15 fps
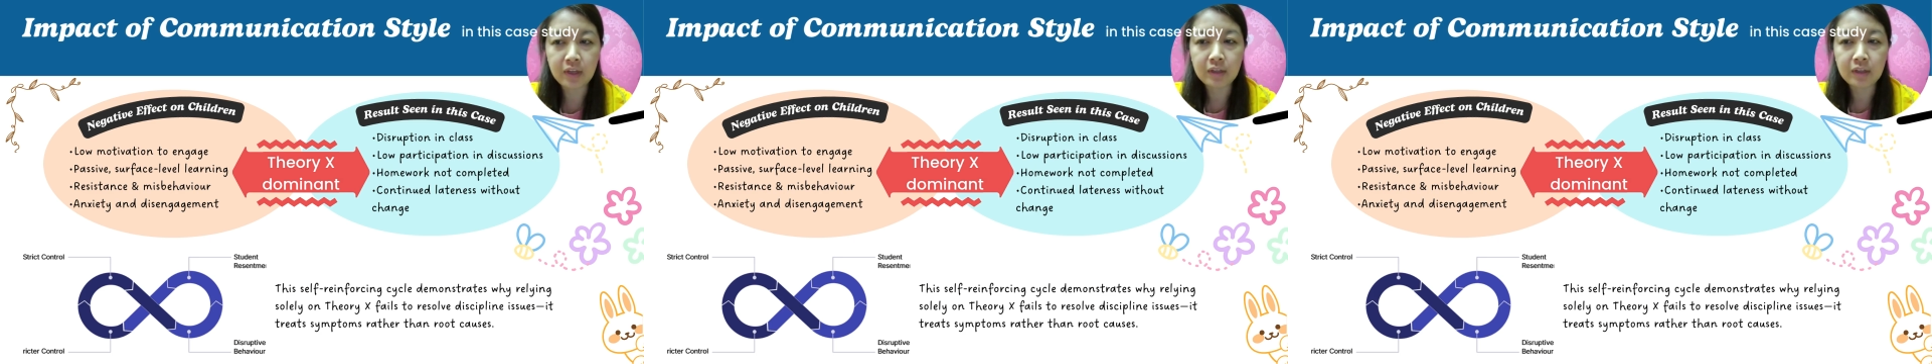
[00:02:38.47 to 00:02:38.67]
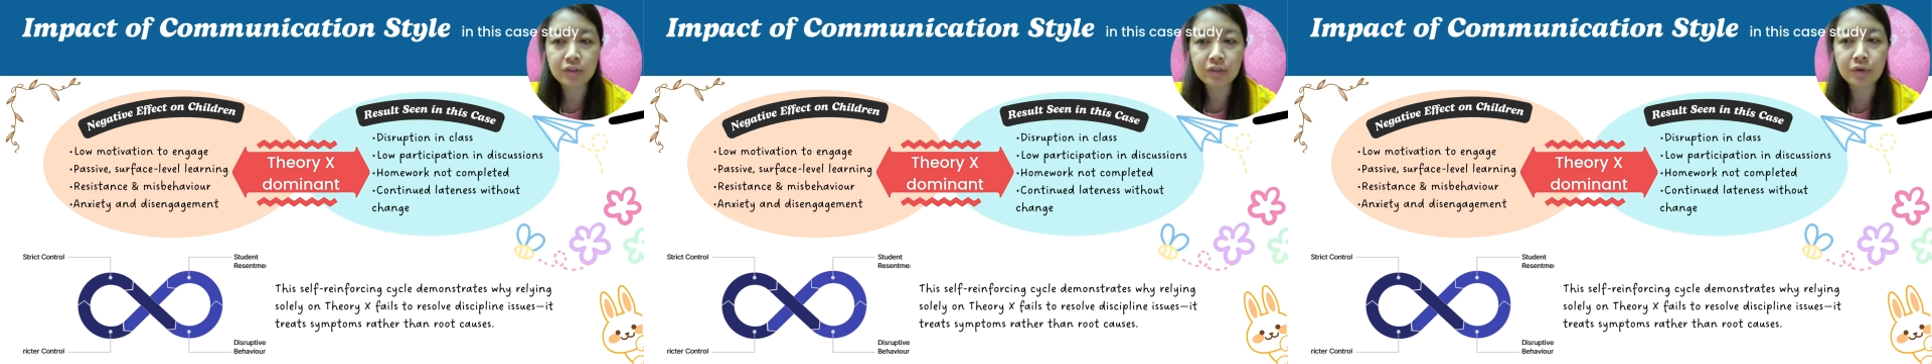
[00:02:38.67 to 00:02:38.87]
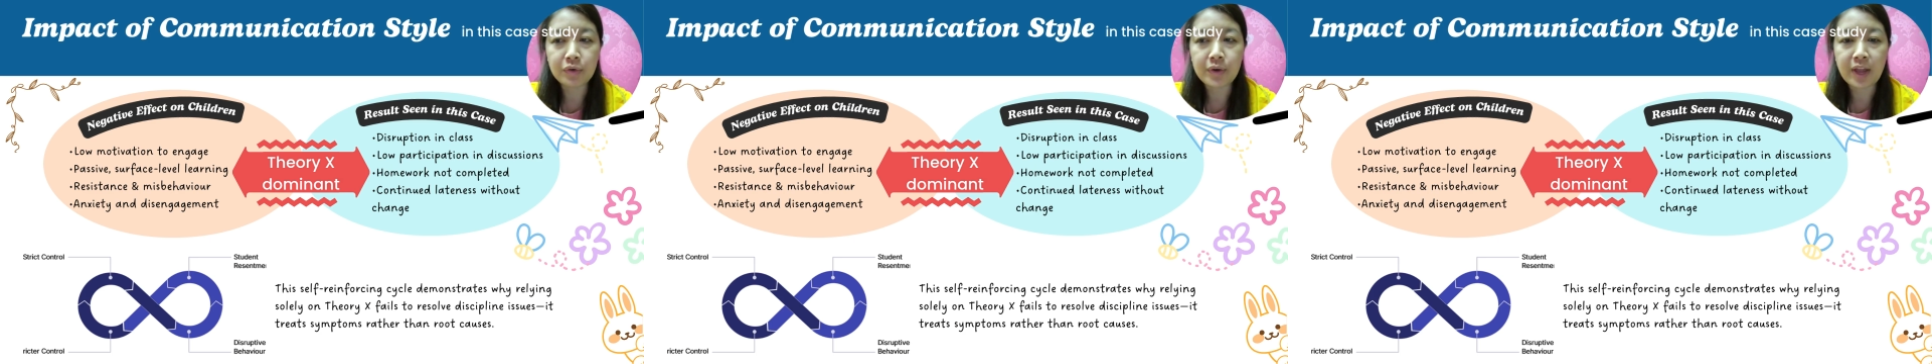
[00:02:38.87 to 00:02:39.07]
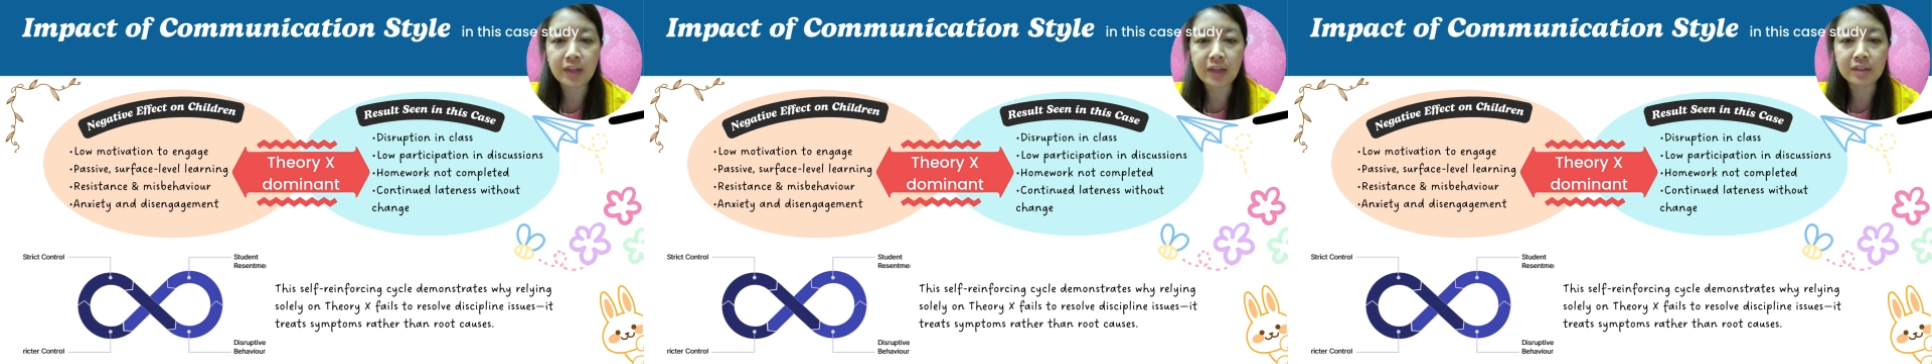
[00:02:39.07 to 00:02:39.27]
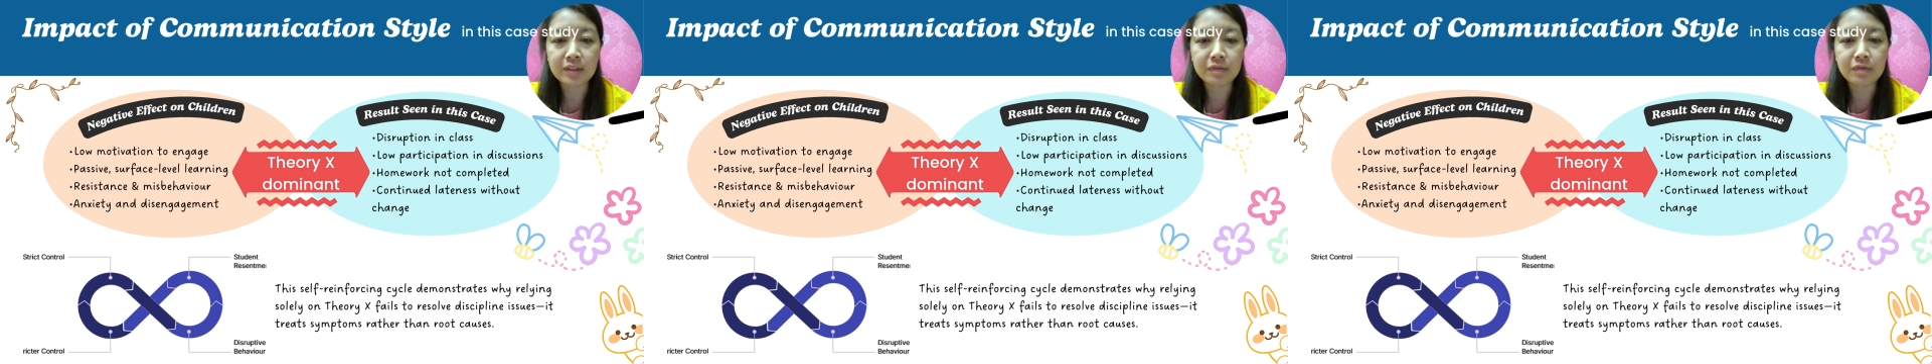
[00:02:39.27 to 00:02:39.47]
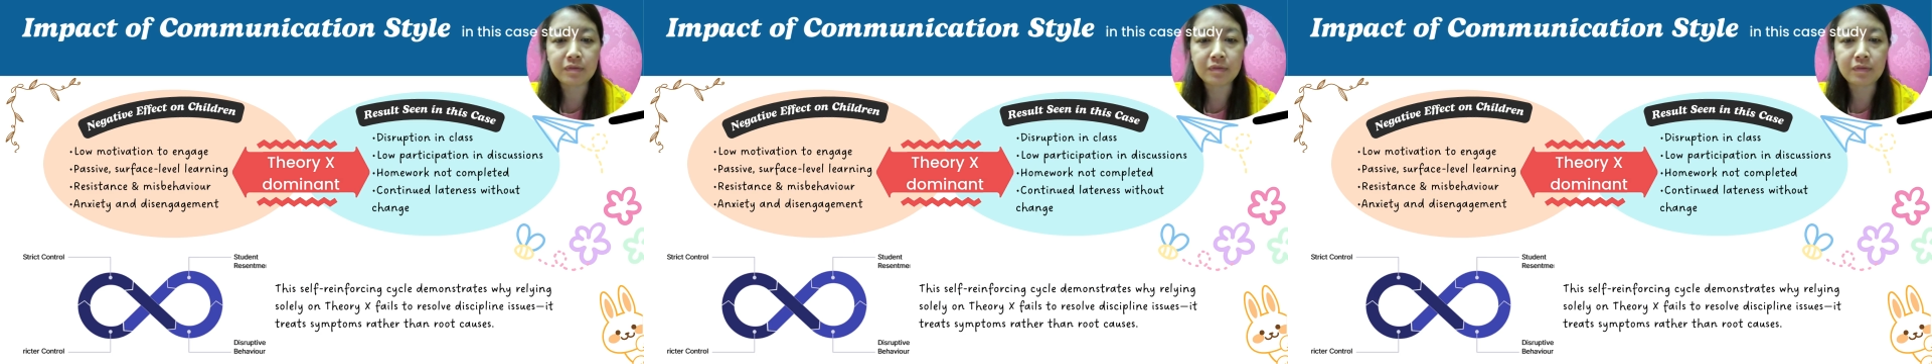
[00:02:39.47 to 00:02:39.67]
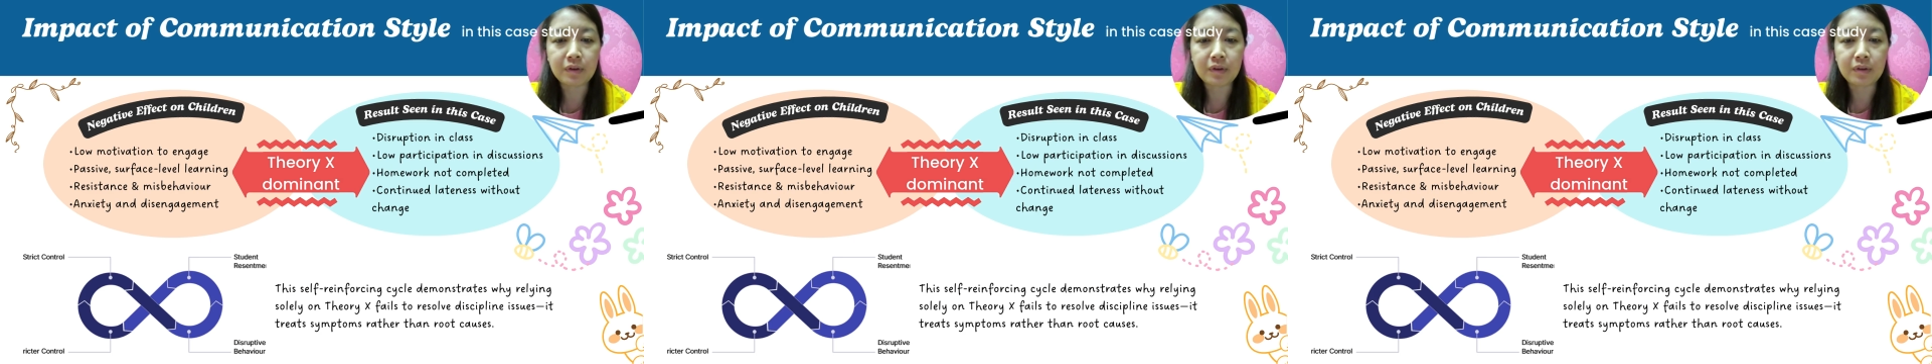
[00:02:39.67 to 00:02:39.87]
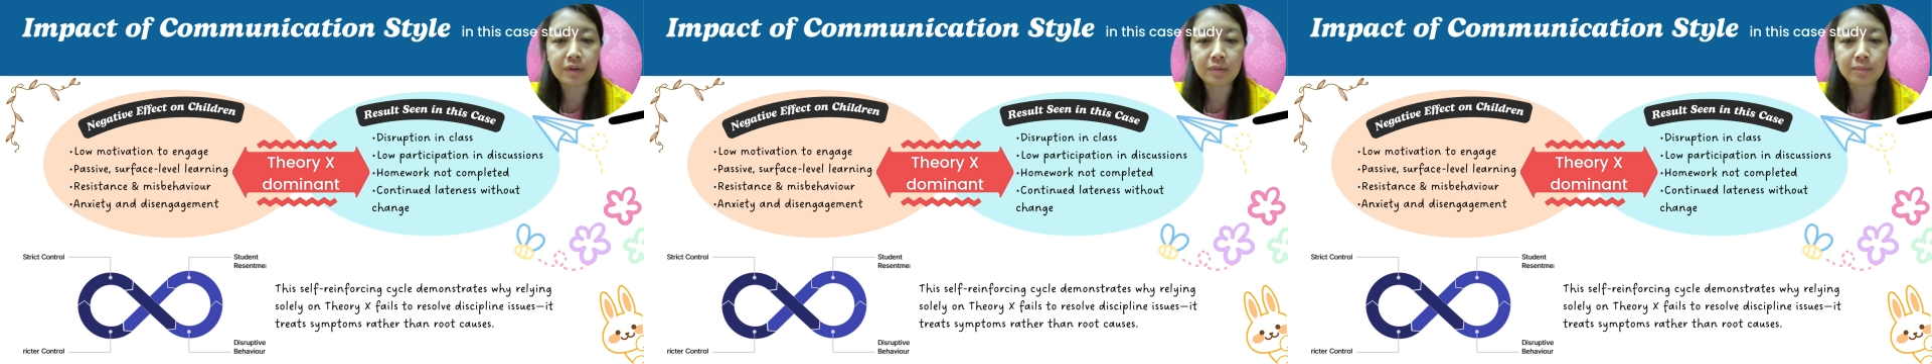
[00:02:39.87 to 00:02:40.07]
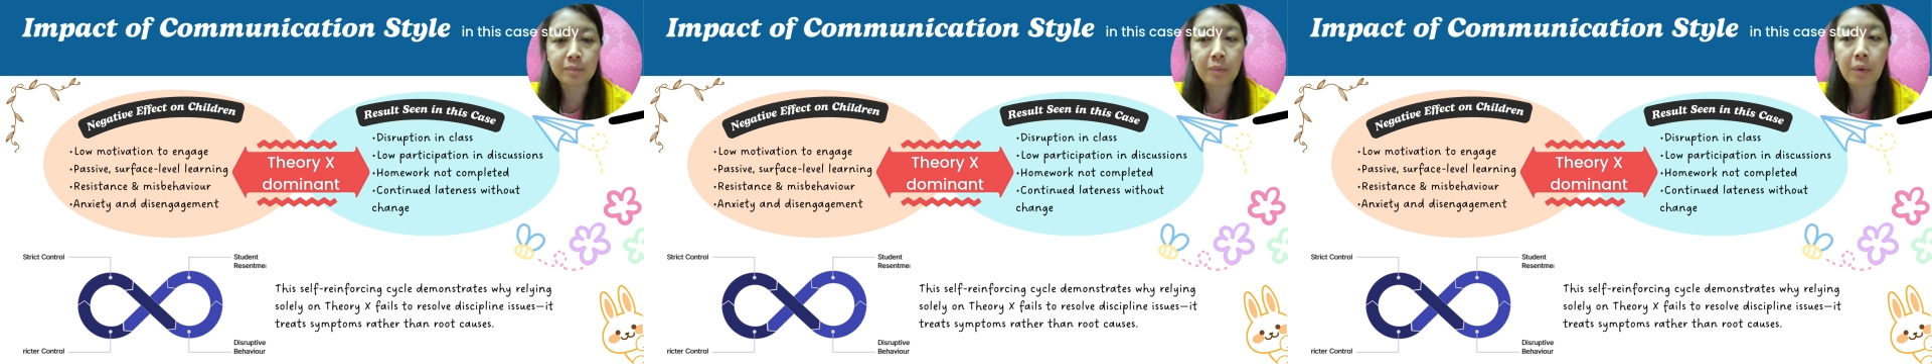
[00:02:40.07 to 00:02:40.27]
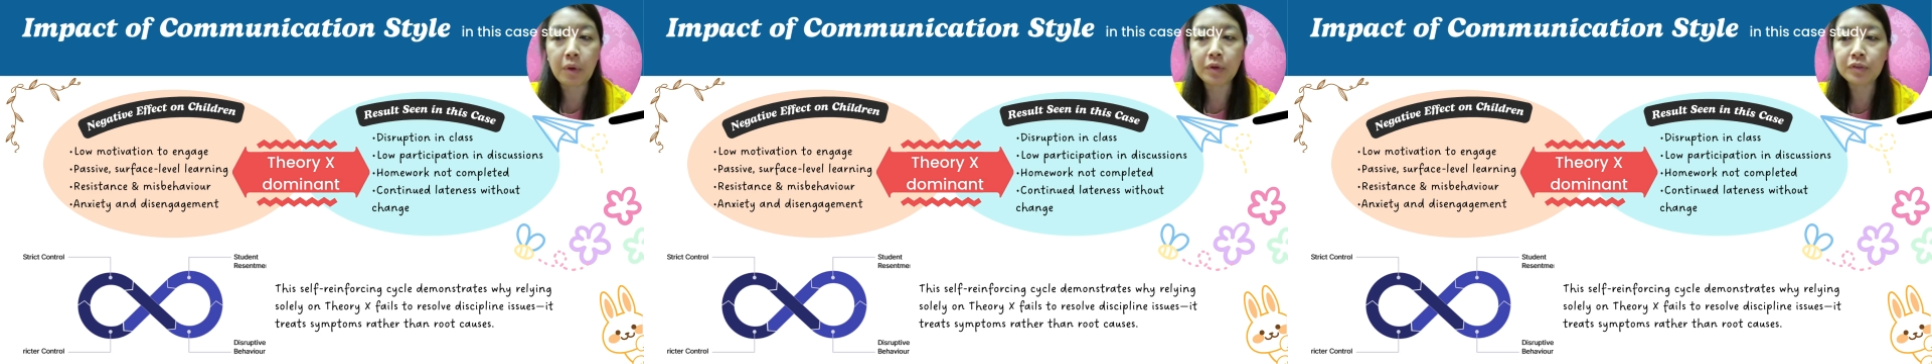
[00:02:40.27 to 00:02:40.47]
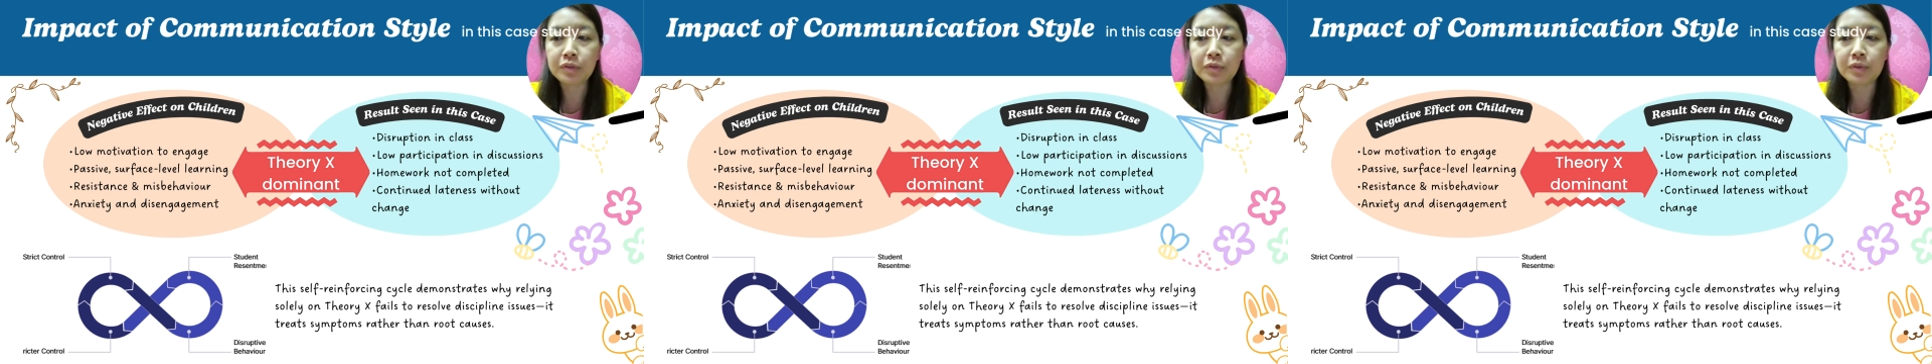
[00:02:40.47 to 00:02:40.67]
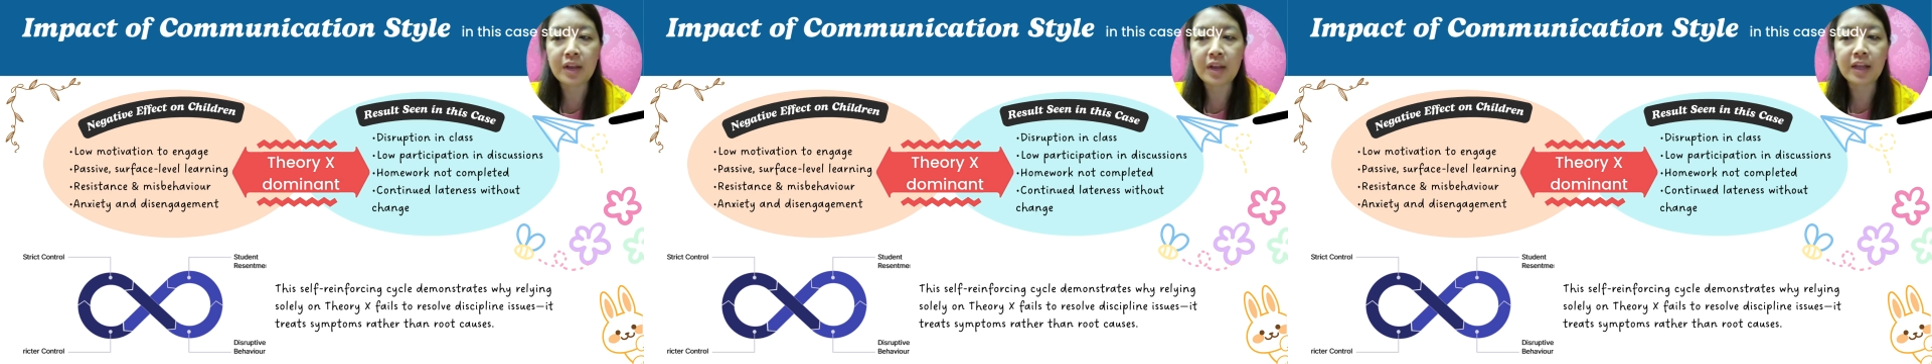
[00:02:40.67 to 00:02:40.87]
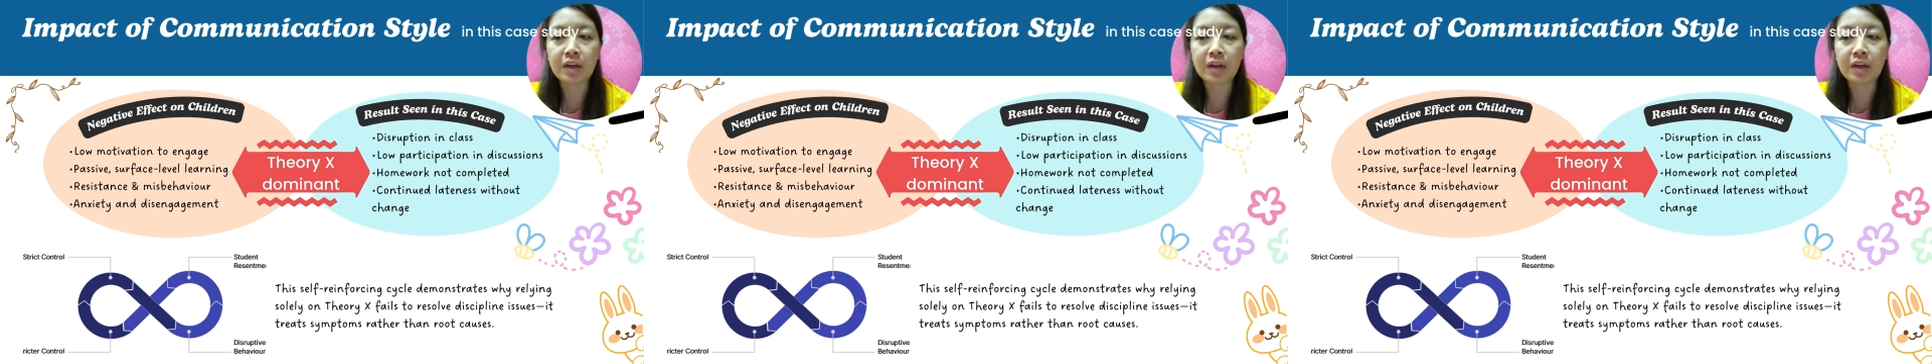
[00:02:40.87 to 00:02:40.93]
Theory X is more to like